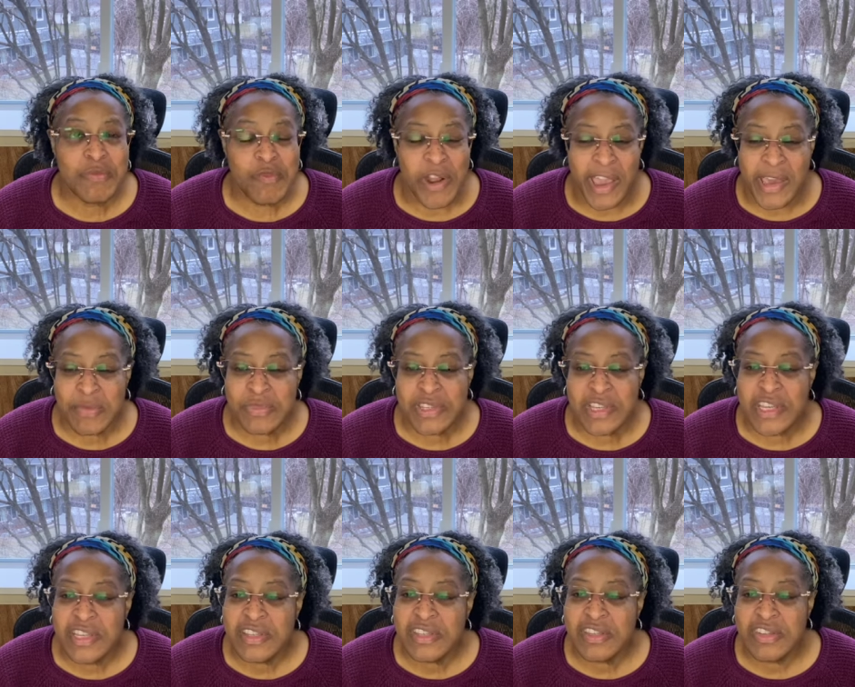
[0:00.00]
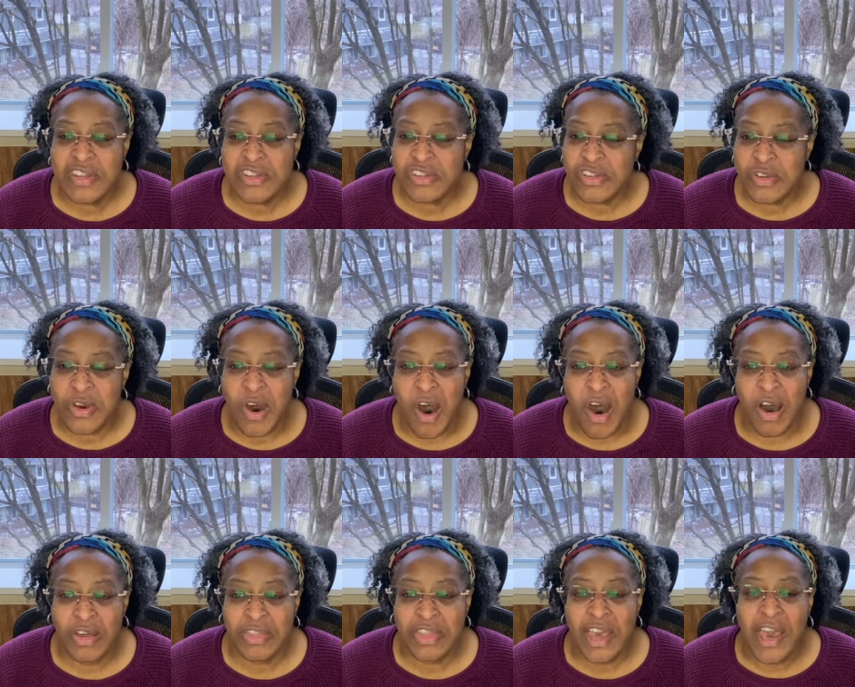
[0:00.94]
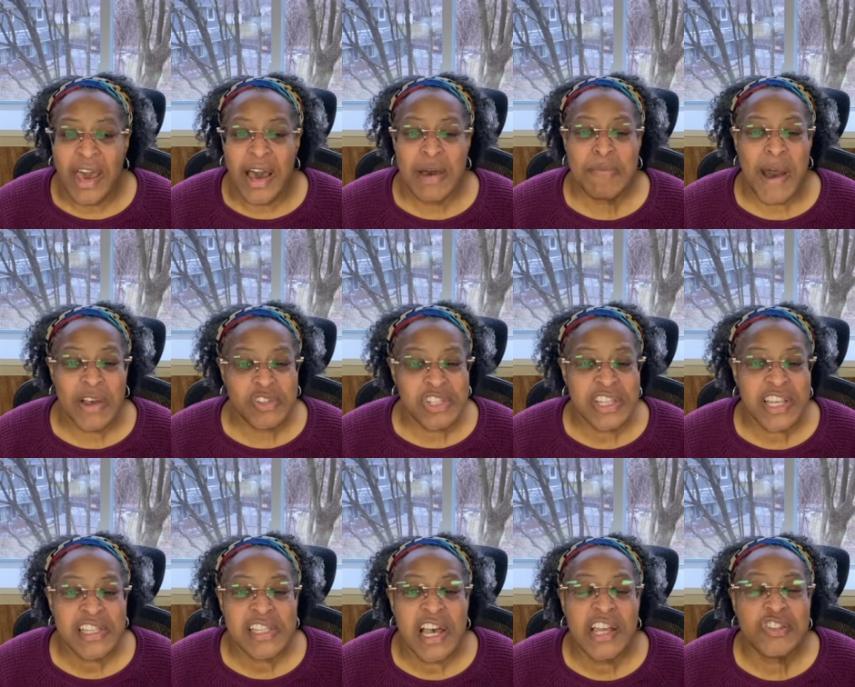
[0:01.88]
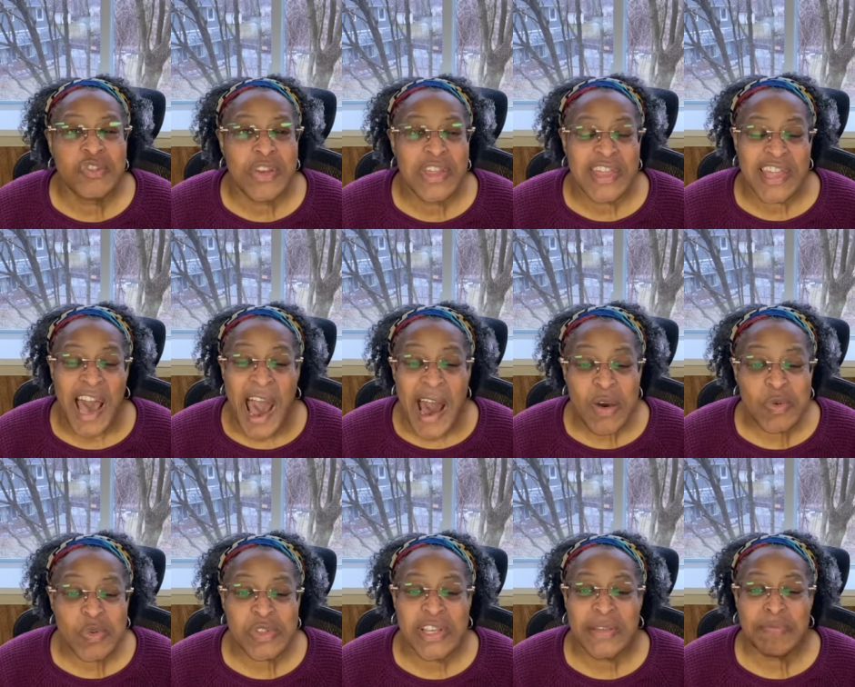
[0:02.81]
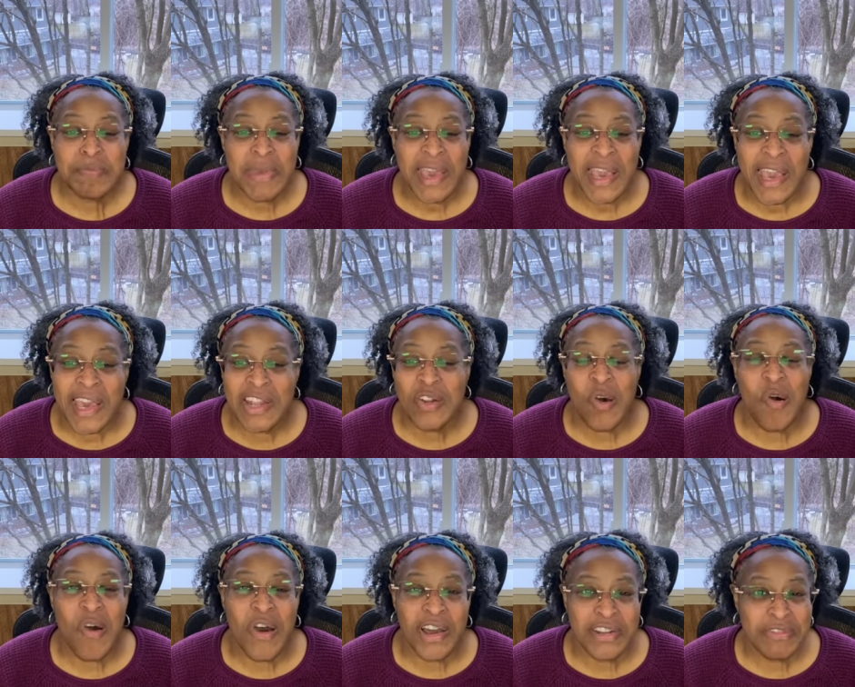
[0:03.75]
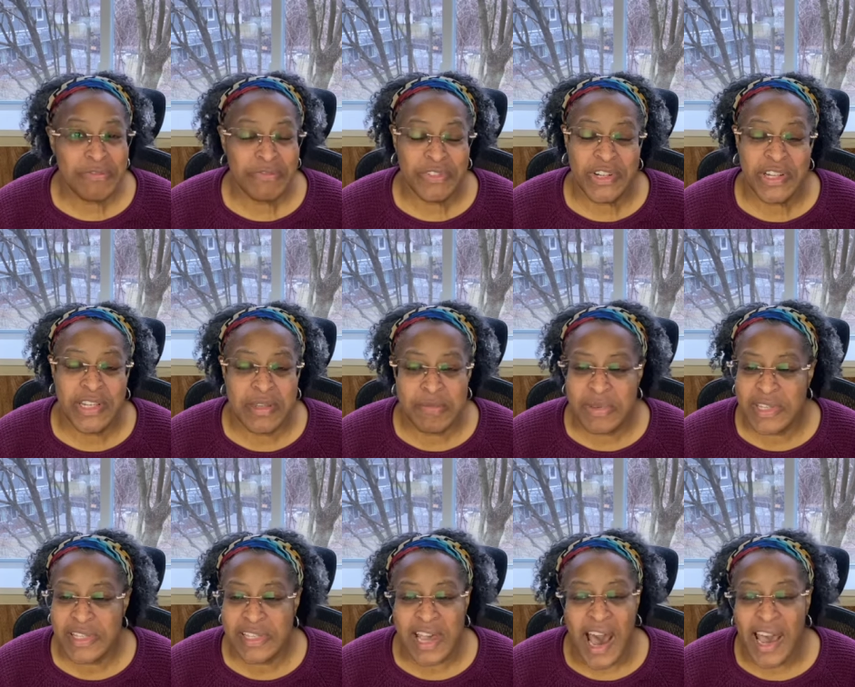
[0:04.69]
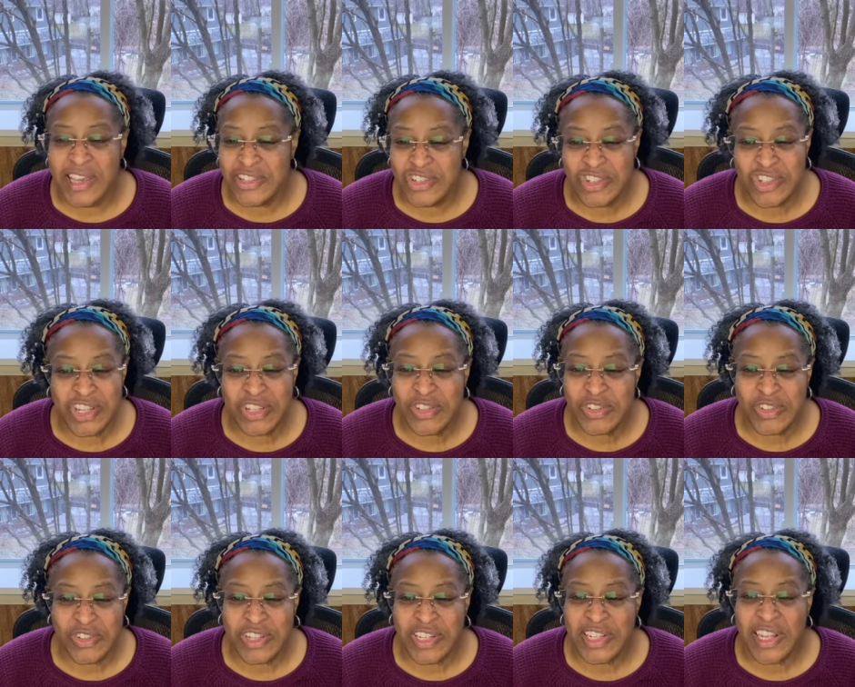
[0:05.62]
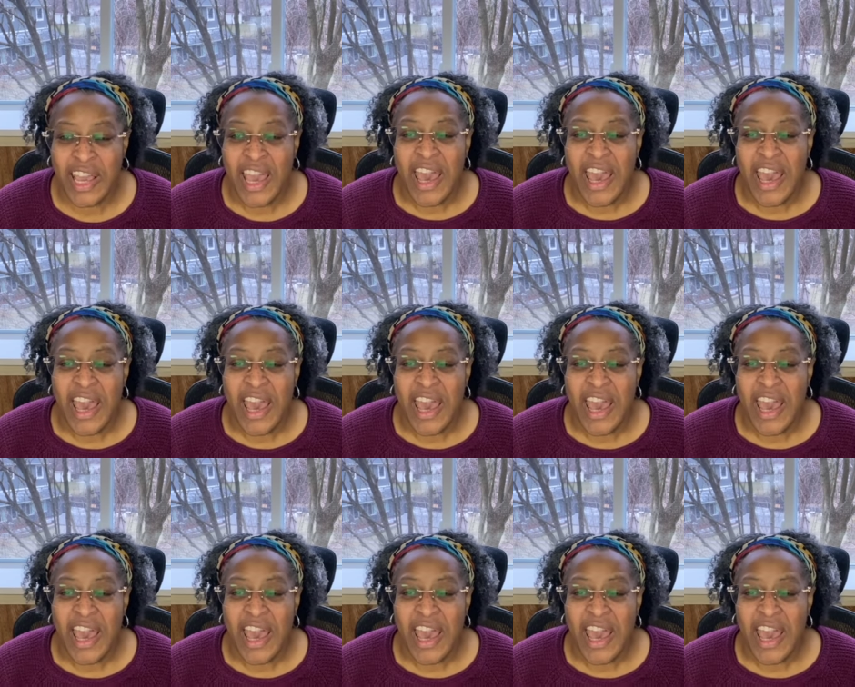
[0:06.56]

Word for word: Ramses to Succoth, about 600,000 men on foot besides children.